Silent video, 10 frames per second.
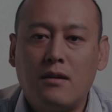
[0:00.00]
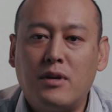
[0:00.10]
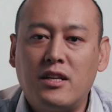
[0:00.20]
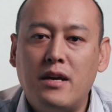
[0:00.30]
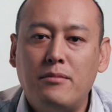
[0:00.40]

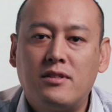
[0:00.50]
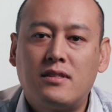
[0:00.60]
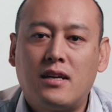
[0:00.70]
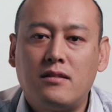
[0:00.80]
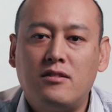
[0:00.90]
my name is
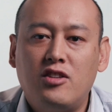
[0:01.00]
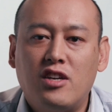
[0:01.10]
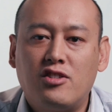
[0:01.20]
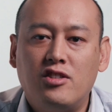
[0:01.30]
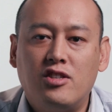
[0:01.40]
Tsenten
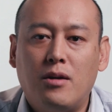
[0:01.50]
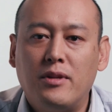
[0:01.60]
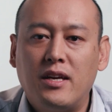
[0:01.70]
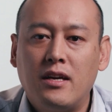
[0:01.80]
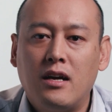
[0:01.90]
Yeshi
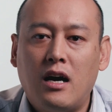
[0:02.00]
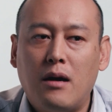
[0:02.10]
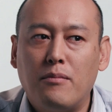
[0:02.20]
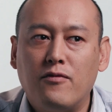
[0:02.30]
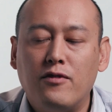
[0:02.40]
Jamling.
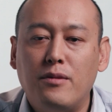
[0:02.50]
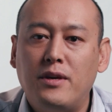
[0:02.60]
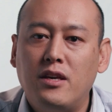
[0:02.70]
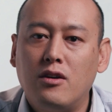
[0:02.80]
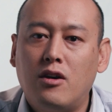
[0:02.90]
I'm the
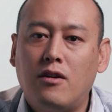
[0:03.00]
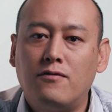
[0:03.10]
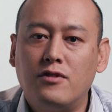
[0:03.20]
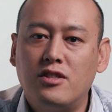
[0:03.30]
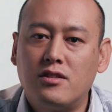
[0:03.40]
VP of
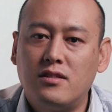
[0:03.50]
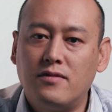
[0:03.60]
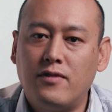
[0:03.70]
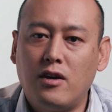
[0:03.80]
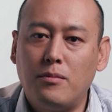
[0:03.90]
Research and
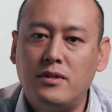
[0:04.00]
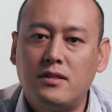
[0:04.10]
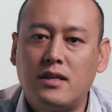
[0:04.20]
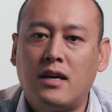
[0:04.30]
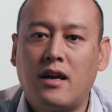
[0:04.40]

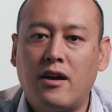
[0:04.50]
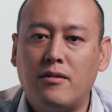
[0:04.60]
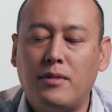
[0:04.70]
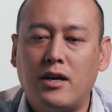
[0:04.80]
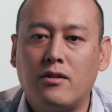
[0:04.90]
Development at
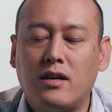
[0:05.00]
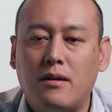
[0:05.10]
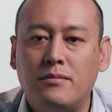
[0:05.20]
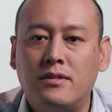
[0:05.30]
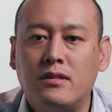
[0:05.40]

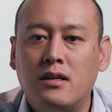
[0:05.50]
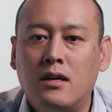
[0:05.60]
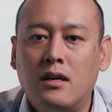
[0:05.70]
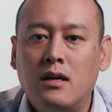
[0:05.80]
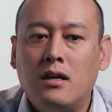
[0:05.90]
HeraBioLabs.
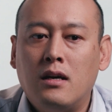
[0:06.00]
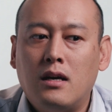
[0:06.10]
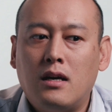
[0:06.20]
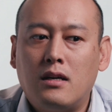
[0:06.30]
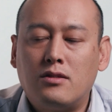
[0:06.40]

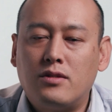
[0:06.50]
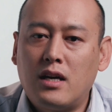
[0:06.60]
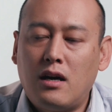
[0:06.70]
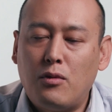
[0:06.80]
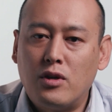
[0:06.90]
And today
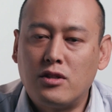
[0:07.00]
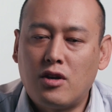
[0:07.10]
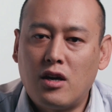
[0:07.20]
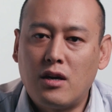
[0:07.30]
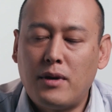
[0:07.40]
I want to
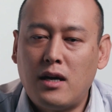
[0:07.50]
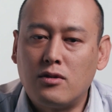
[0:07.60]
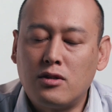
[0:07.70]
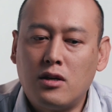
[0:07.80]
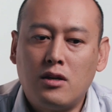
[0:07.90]
talk about
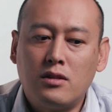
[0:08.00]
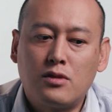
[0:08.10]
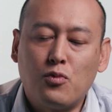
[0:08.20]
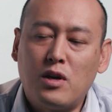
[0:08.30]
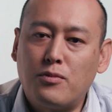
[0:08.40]

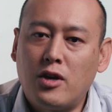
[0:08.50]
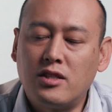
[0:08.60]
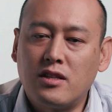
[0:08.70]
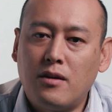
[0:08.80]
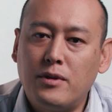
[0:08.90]
this one
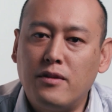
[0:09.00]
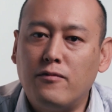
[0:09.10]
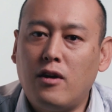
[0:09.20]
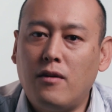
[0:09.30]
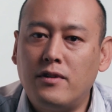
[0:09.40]
project I've been
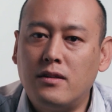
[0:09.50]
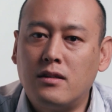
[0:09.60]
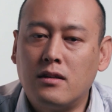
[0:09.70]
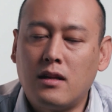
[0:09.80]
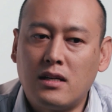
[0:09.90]
involved in
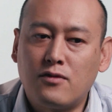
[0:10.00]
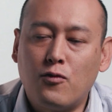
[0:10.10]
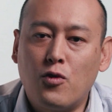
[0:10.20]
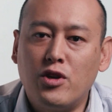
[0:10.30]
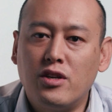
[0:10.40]
the last
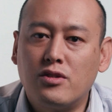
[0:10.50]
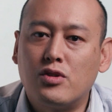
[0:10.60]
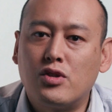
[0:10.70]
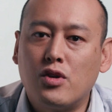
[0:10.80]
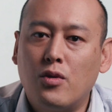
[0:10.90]
4 years or
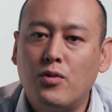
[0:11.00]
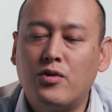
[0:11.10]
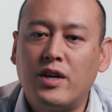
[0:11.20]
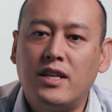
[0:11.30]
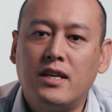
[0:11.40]
so,
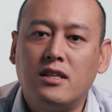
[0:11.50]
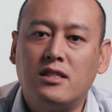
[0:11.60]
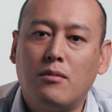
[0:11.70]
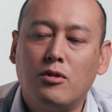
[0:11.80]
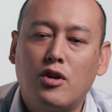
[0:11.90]
creating a
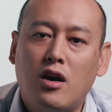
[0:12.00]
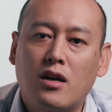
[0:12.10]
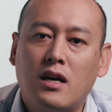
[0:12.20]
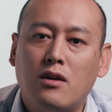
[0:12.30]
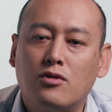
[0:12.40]
double
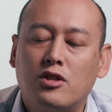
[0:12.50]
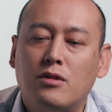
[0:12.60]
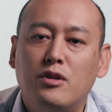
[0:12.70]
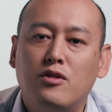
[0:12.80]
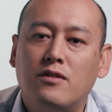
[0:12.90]
knockout
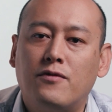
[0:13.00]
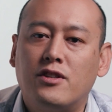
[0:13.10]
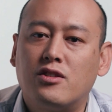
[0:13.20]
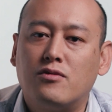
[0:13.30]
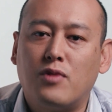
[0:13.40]

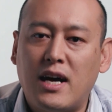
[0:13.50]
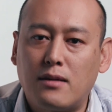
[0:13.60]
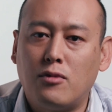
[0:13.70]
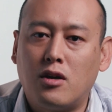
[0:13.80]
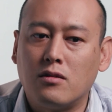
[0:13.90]
immunodeficient rat
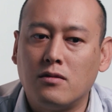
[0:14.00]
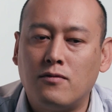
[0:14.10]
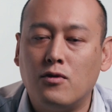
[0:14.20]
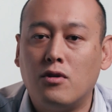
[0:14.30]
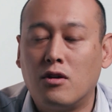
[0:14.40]
model
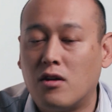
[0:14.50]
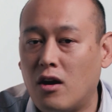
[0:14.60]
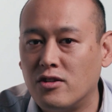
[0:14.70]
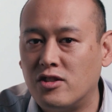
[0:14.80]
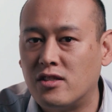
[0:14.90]
for
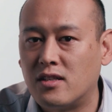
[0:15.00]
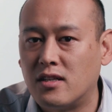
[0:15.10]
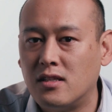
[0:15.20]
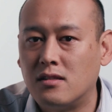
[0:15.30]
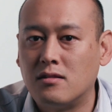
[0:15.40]
oncology
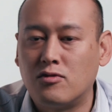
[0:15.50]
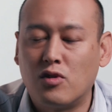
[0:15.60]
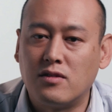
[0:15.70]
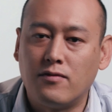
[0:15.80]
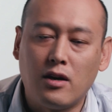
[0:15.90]
studies in
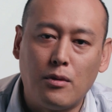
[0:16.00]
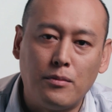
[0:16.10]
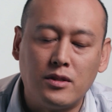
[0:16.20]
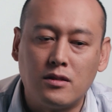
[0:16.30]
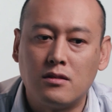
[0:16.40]
drug
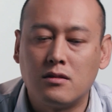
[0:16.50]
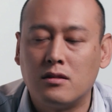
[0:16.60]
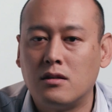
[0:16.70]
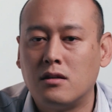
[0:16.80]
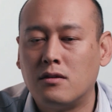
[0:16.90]
development,
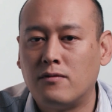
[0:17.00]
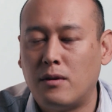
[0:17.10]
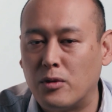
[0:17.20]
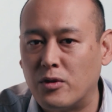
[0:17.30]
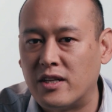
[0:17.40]

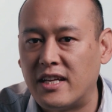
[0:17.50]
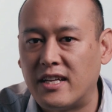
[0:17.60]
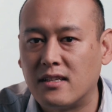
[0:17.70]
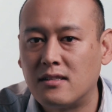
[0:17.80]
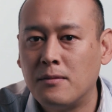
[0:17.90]

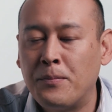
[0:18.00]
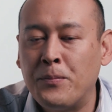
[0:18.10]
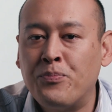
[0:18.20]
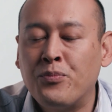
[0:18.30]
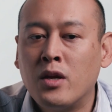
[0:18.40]
pharmacokinetics.
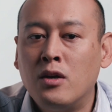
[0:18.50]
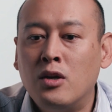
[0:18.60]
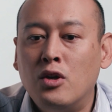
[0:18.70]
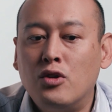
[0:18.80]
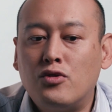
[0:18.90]

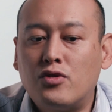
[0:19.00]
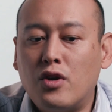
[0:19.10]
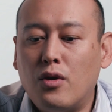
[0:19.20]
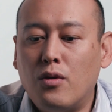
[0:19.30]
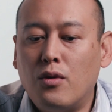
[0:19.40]

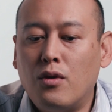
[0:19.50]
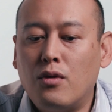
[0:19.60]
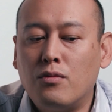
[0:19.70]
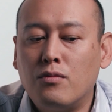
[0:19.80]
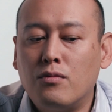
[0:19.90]

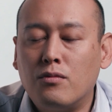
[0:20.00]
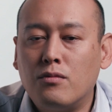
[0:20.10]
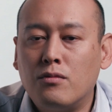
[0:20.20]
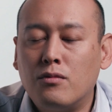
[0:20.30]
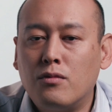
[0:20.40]
So
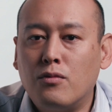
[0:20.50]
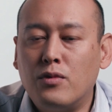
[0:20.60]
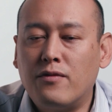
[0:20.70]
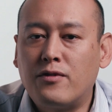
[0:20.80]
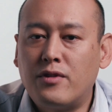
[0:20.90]
we
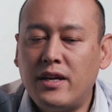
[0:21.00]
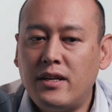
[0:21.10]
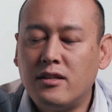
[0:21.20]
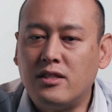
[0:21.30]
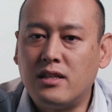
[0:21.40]
have
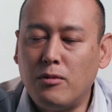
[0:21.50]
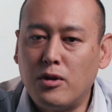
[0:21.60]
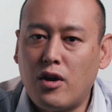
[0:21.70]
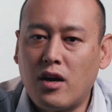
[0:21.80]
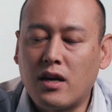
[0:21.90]
created a double
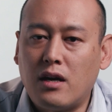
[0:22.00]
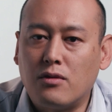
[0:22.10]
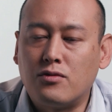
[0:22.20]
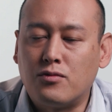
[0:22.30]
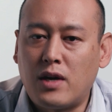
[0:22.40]

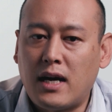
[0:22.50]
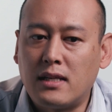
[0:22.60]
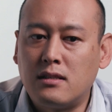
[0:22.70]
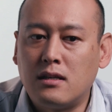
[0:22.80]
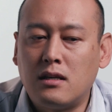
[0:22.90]
knockout
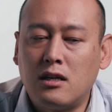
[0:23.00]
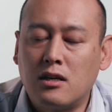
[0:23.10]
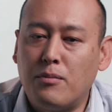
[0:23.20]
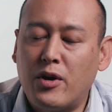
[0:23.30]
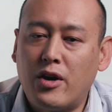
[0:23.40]
rat
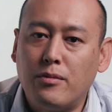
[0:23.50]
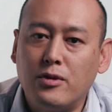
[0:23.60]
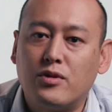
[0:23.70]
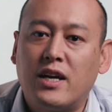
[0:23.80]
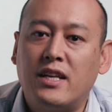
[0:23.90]
comparable
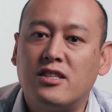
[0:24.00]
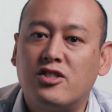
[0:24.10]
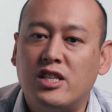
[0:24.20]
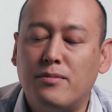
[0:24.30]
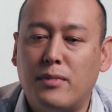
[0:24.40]
to the
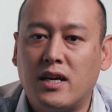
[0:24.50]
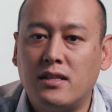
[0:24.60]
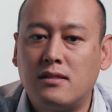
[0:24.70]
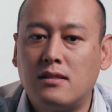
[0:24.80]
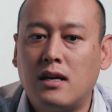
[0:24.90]
NSG
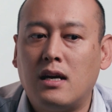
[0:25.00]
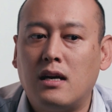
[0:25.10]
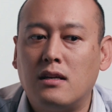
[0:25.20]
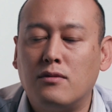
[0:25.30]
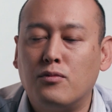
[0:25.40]
mice,
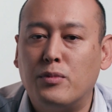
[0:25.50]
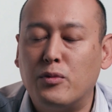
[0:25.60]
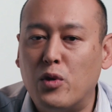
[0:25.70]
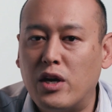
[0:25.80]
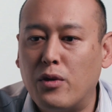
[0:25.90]
and we've been
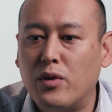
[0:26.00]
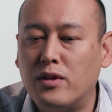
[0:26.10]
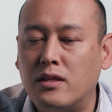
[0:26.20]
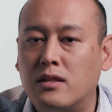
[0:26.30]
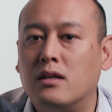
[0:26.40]
working
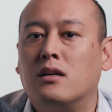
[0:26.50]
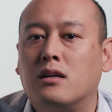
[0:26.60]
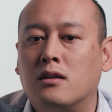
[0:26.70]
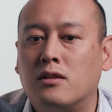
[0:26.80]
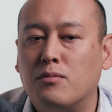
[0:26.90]
with
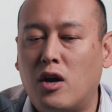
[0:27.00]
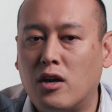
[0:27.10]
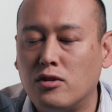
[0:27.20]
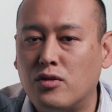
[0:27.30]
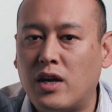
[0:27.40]
the
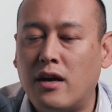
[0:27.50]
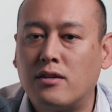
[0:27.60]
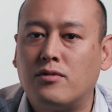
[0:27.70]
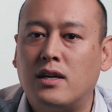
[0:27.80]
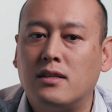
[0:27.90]
model to
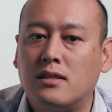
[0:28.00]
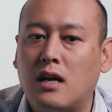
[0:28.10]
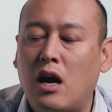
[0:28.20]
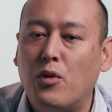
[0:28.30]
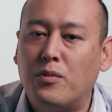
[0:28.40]
characterize it,
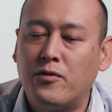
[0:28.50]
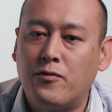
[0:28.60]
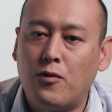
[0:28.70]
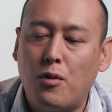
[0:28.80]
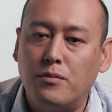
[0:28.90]
how it
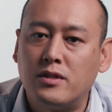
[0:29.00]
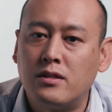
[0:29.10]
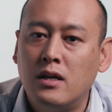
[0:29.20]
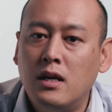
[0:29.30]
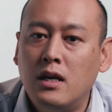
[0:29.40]
performs
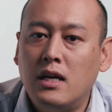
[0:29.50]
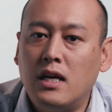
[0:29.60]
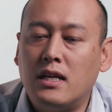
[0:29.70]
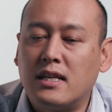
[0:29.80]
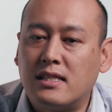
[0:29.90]

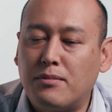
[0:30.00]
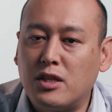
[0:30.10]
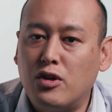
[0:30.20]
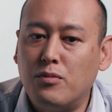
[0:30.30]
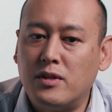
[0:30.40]
in accepting
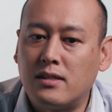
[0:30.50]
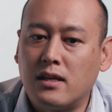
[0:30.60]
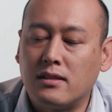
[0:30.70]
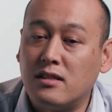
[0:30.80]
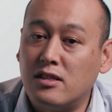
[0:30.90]
human
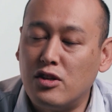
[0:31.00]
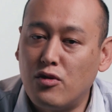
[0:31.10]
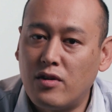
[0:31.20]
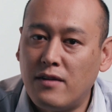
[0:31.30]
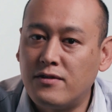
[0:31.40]
cells in the
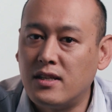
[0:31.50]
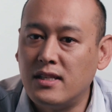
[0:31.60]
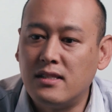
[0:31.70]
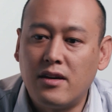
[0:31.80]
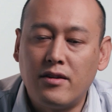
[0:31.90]
xenograft
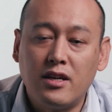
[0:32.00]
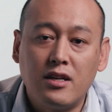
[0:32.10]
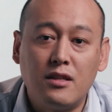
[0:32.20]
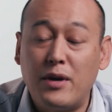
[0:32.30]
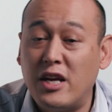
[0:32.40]
studies area,
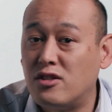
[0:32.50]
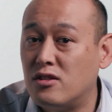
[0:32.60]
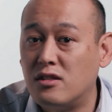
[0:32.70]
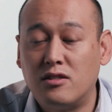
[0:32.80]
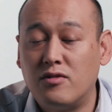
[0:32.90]
in the
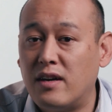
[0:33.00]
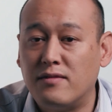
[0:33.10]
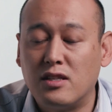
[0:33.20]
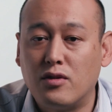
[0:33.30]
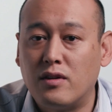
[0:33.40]
patient-derived
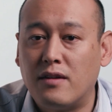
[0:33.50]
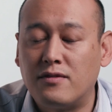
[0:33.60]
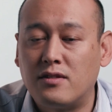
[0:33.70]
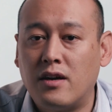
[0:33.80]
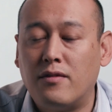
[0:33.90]

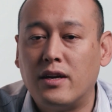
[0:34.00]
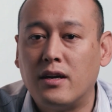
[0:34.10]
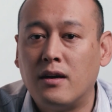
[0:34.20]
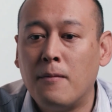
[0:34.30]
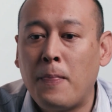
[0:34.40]
xenografts area.